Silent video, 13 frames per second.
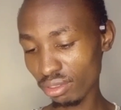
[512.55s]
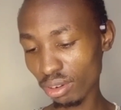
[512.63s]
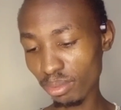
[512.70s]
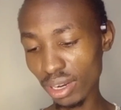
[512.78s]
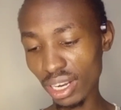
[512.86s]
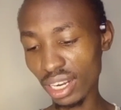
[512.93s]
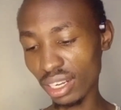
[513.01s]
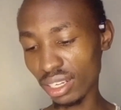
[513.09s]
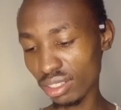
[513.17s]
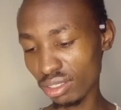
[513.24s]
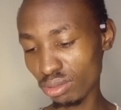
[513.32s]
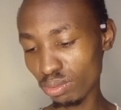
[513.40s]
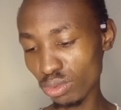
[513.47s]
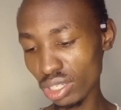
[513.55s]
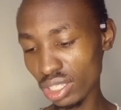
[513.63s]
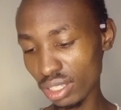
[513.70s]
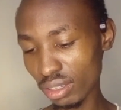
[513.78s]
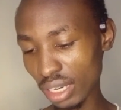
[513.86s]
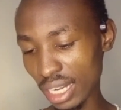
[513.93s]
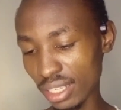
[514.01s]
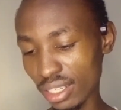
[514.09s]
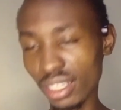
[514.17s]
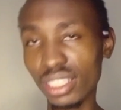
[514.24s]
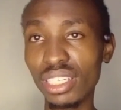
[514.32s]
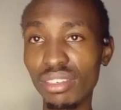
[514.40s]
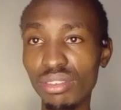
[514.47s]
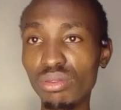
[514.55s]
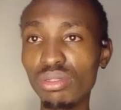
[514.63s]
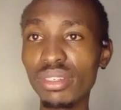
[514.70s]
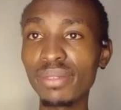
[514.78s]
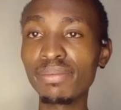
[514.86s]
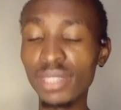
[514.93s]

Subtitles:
from a small as a childhood,